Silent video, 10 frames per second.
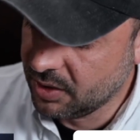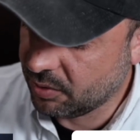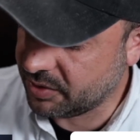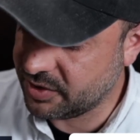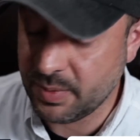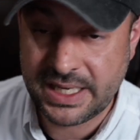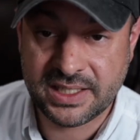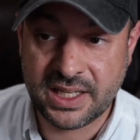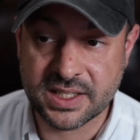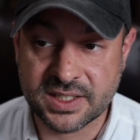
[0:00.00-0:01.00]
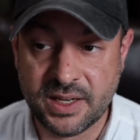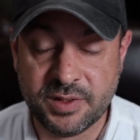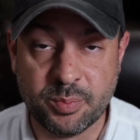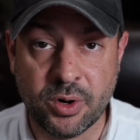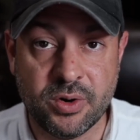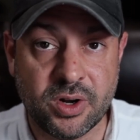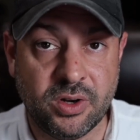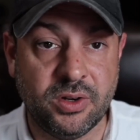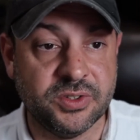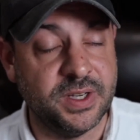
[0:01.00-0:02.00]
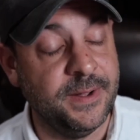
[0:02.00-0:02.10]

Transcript: or to maintain the safety protocols.